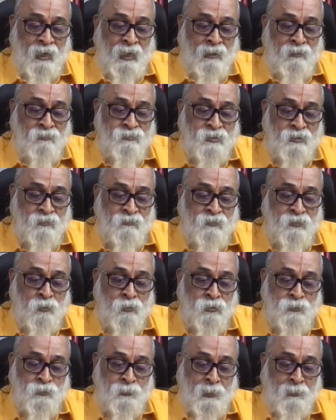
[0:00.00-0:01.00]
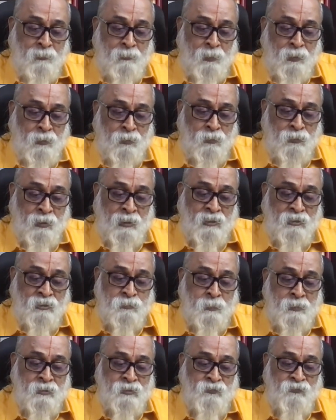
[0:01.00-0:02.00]
the lives of those people to
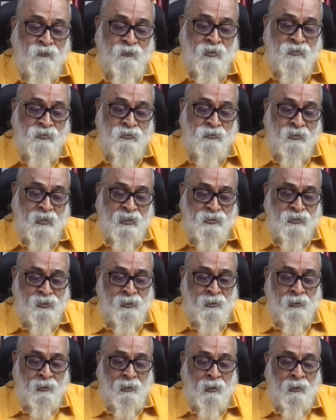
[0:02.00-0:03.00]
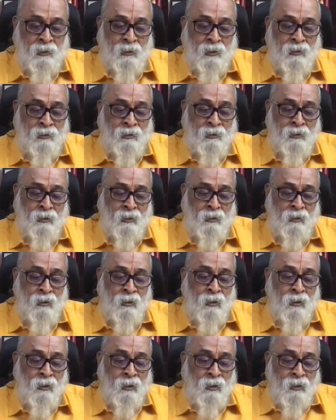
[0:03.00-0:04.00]
express frustration and utter
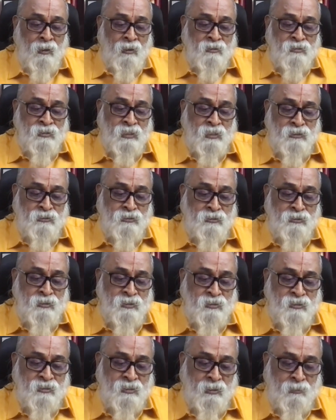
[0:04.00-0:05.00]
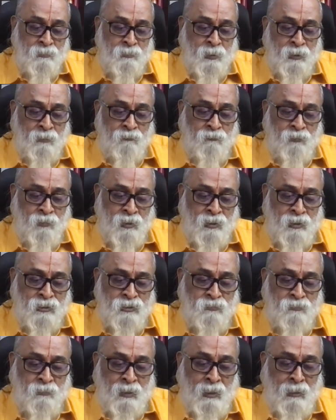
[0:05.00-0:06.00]
such disturbing
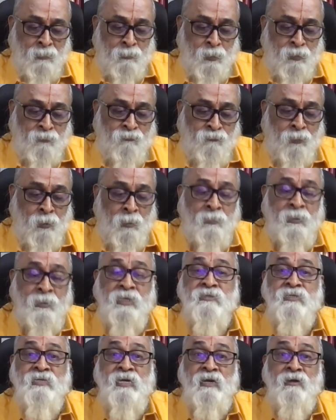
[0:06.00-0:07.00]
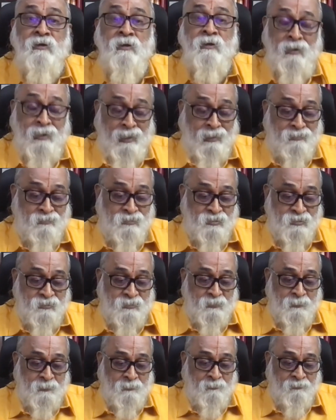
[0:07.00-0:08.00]
words while performing sacred
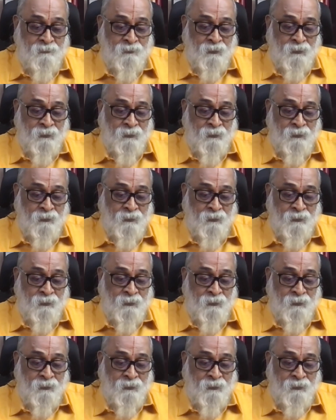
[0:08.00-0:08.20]
acts.